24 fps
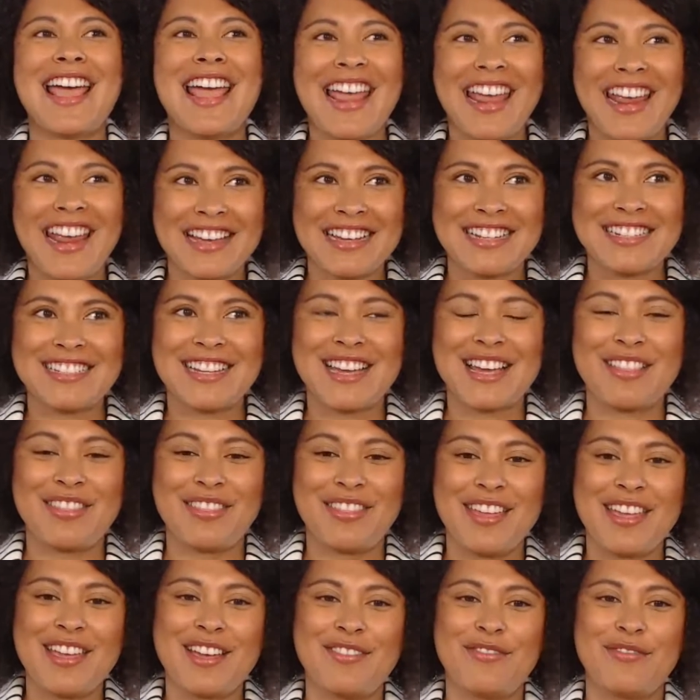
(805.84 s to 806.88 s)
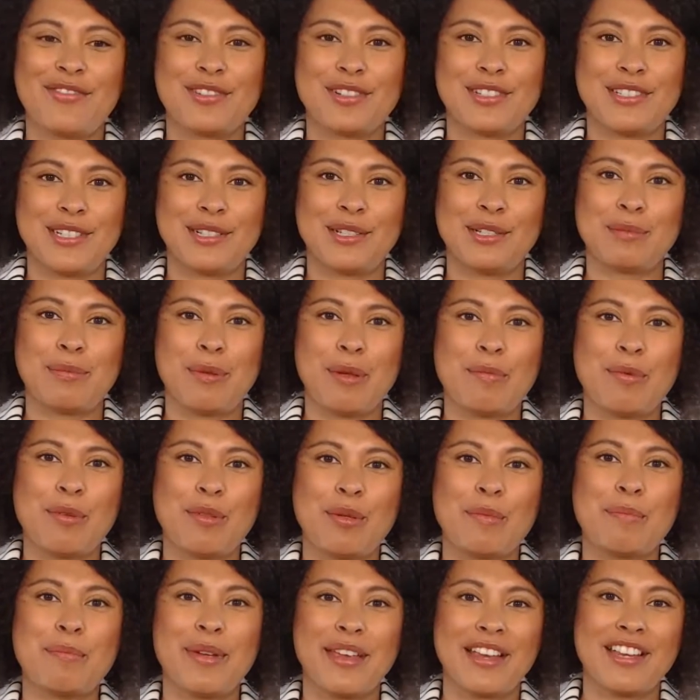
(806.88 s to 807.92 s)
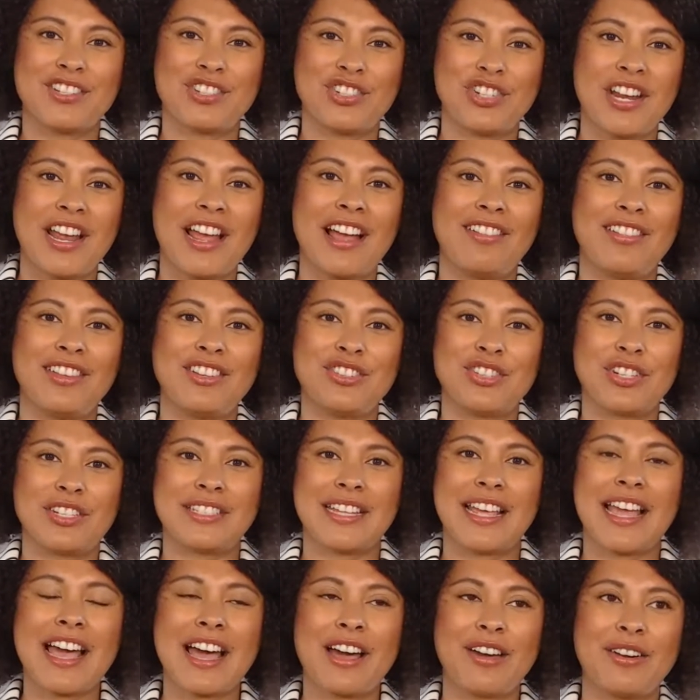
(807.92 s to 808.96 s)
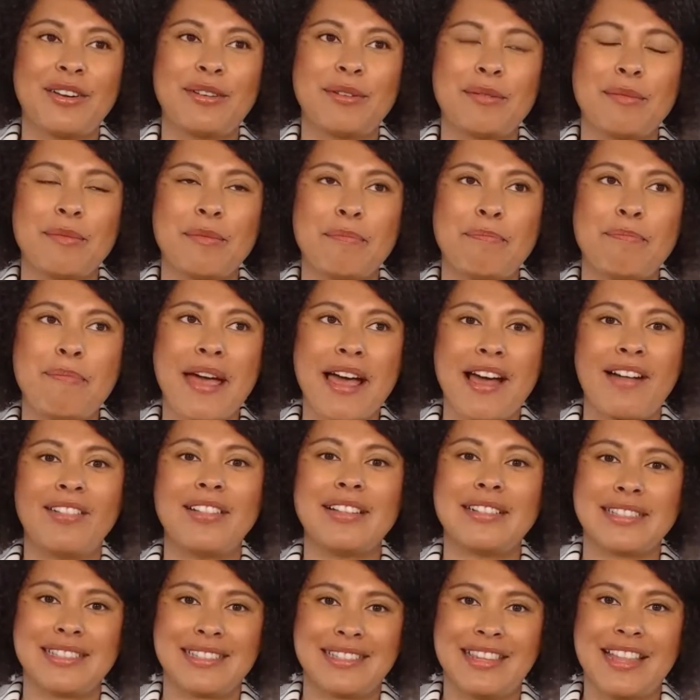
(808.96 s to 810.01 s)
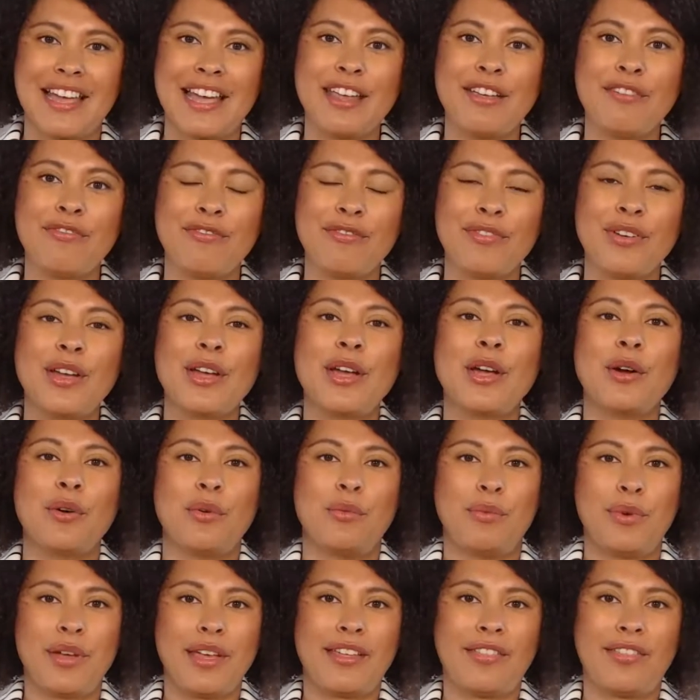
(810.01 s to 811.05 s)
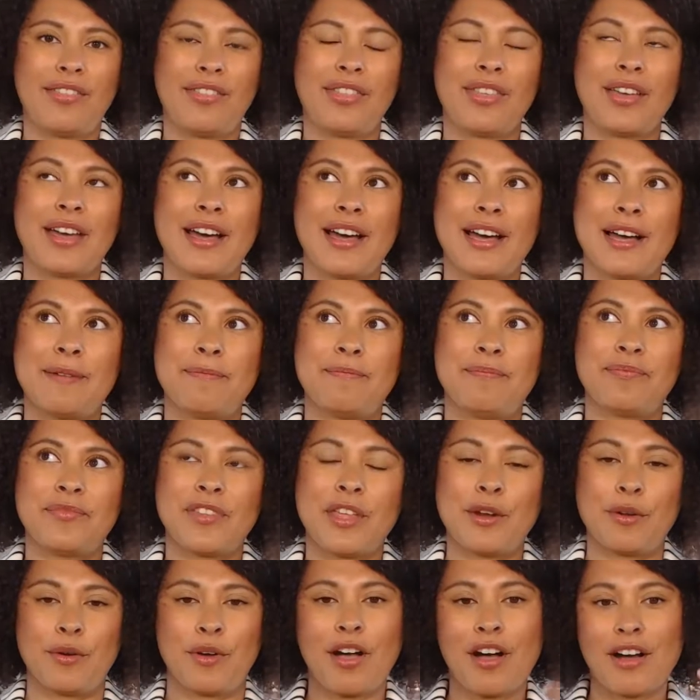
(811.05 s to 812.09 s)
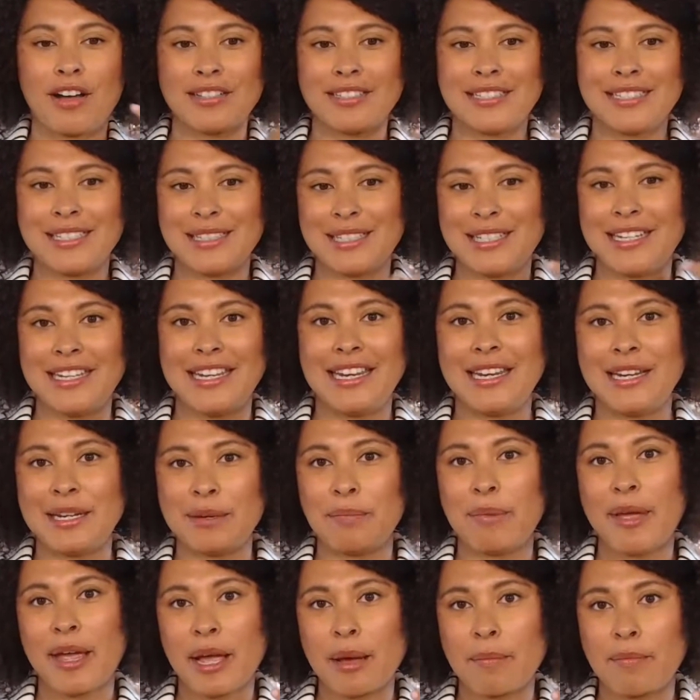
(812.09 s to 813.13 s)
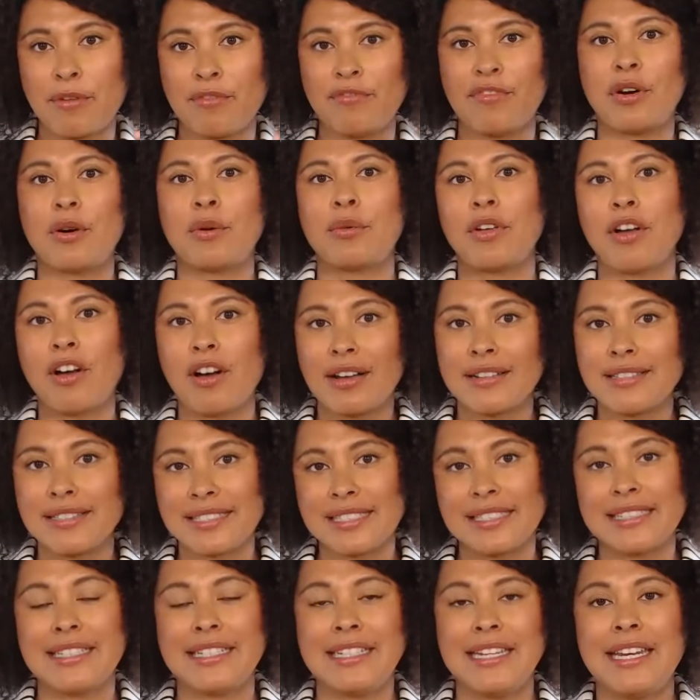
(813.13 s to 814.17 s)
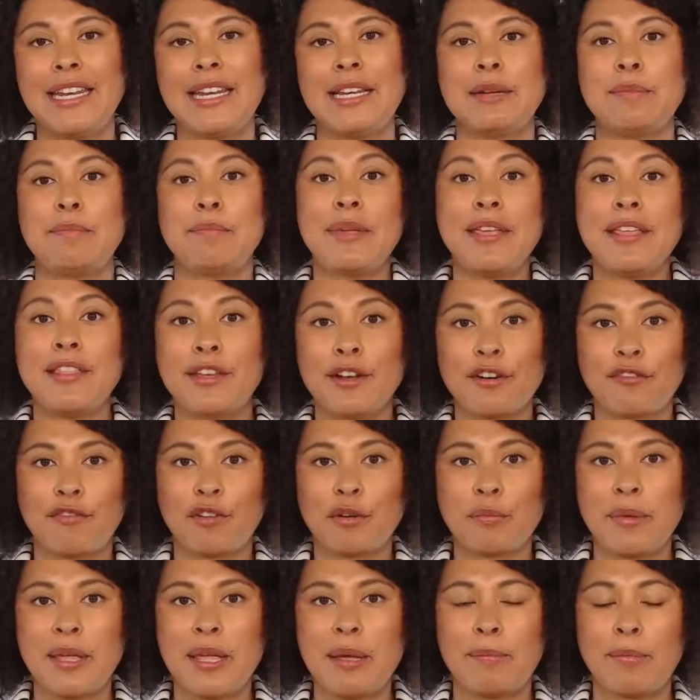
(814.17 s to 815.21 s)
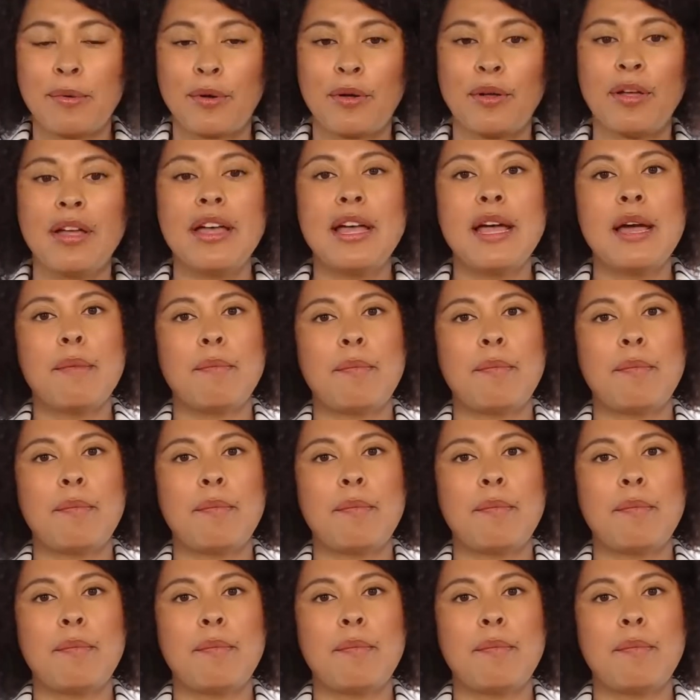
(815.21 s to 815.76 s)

and i think for salespeople the biggest challenge is how to balance life with um, you know constantly needing to pick up the phone constantly needing to be there for people